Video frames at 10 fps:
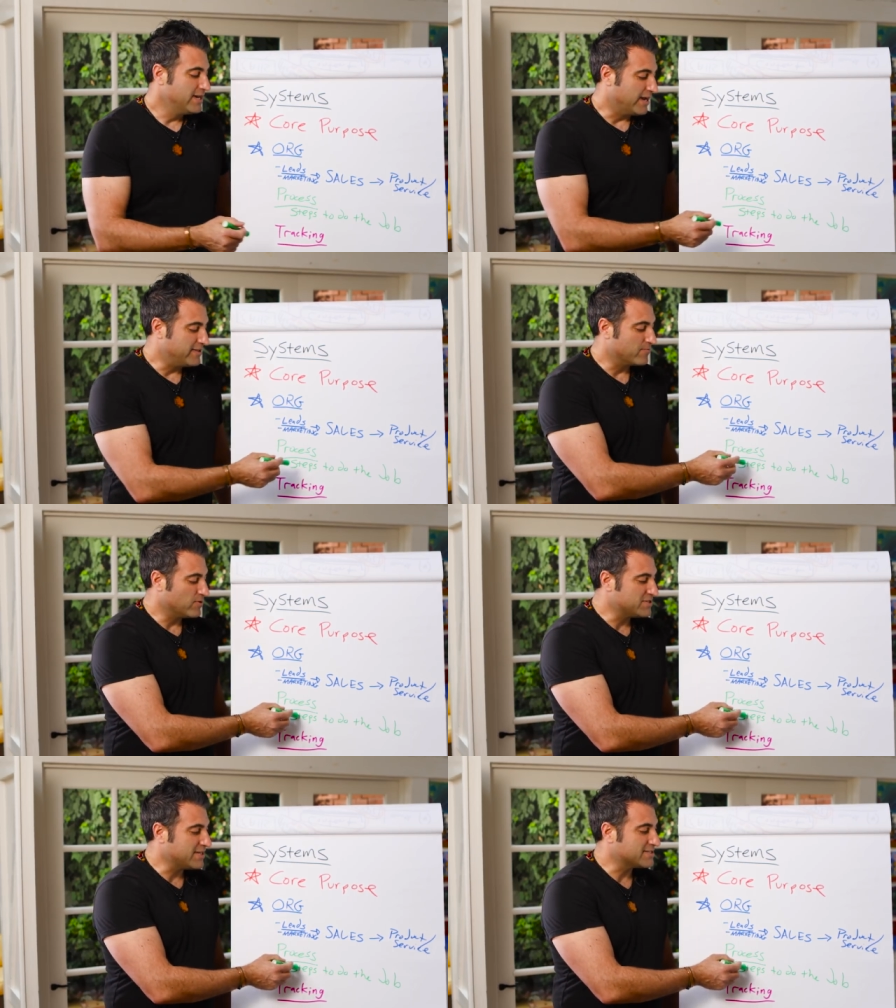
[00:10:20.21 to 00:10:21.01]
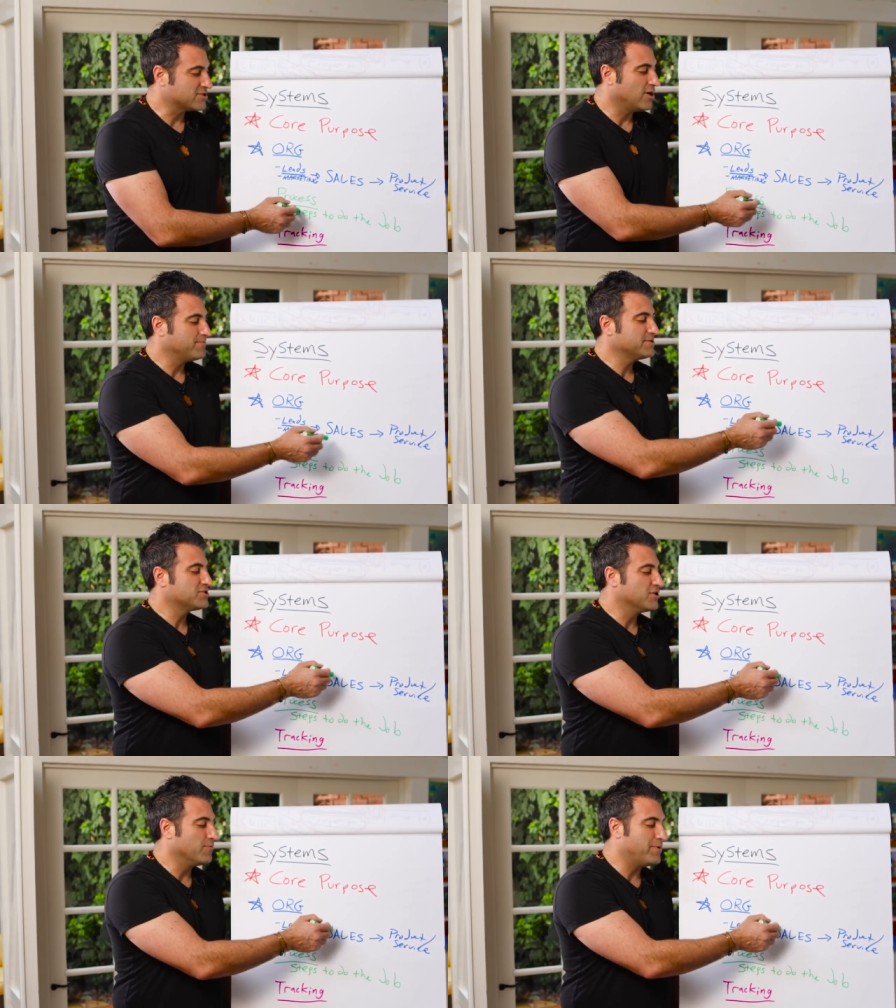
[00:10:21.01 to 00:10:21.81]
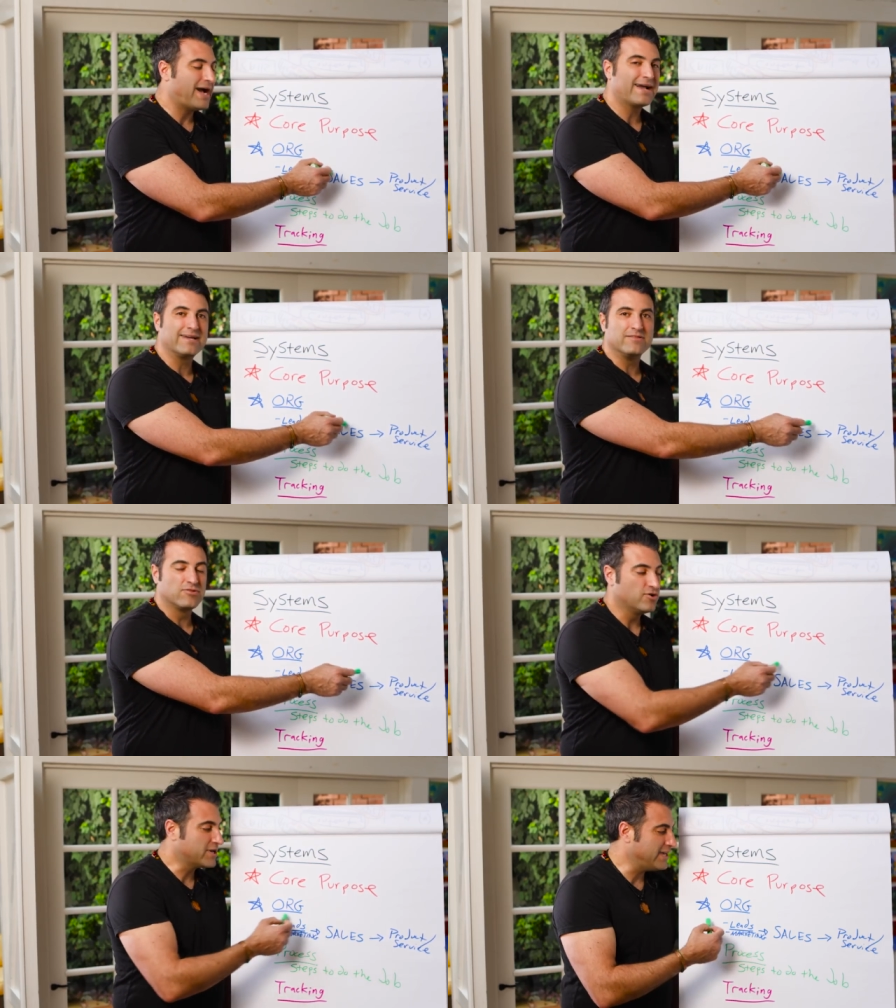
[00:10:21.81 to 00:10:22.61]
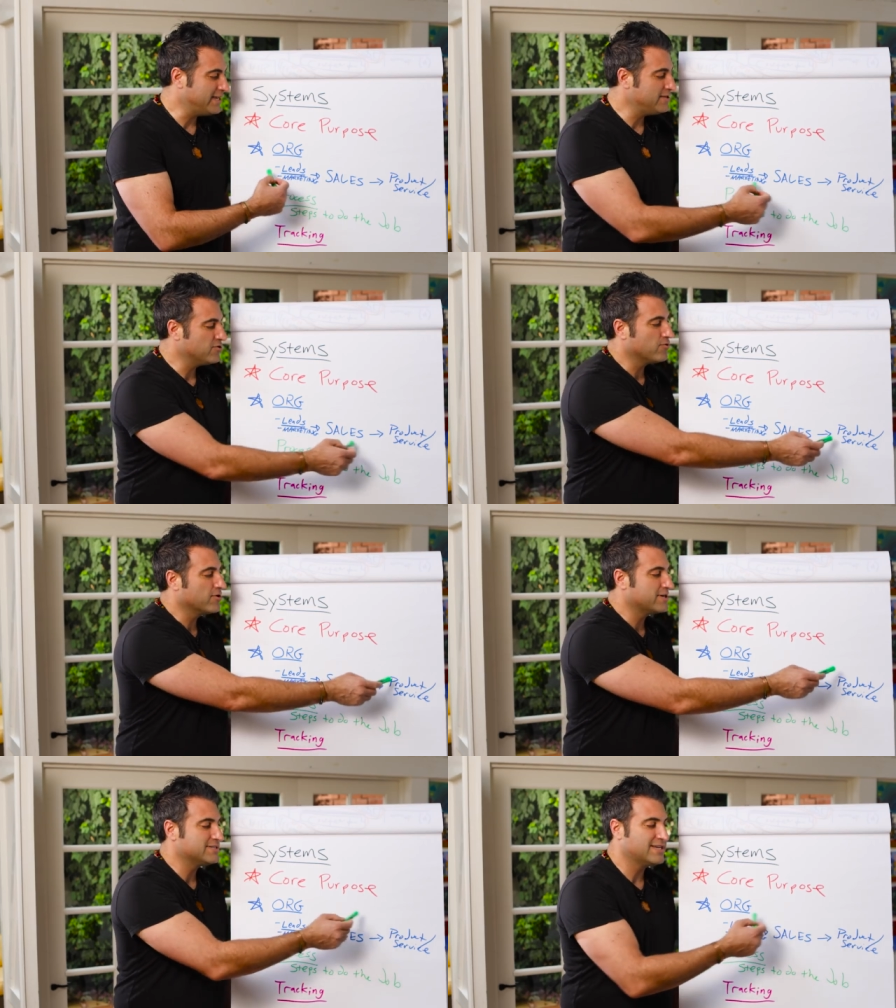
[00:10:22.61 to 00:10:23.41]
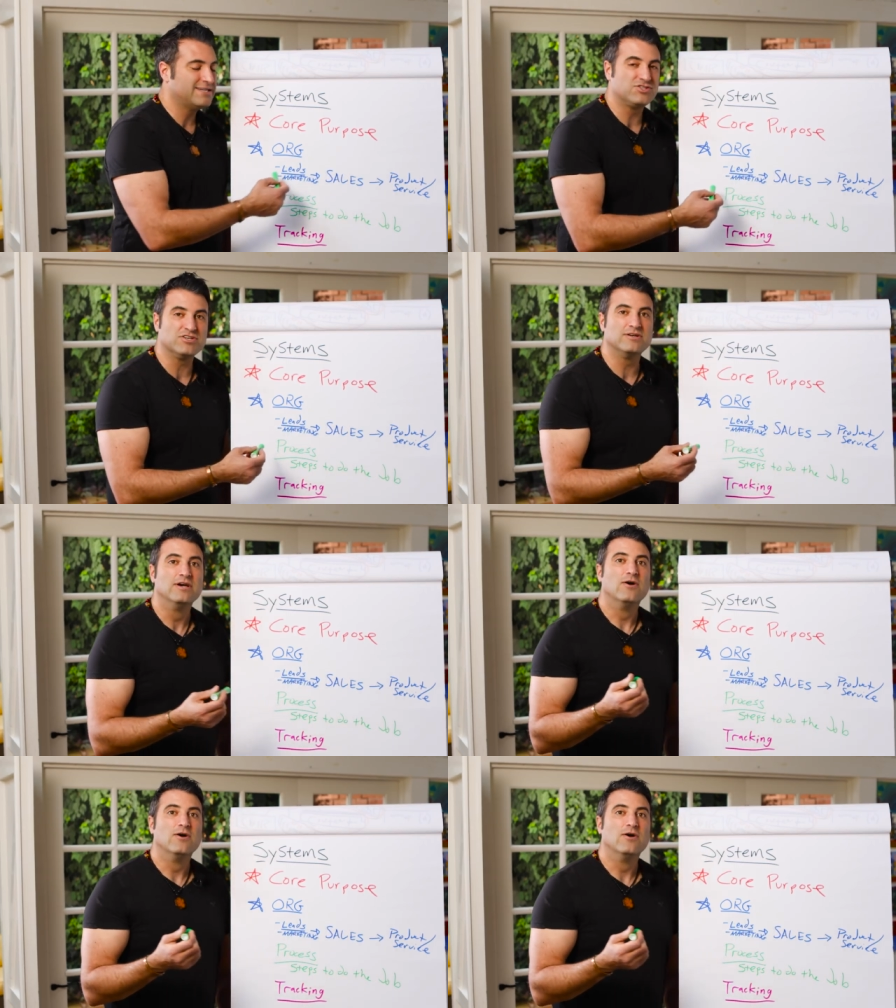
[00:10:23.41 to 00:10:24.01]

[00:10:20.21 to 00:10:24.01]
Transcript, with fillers: And then once that's accomplished, go back and look in your organization,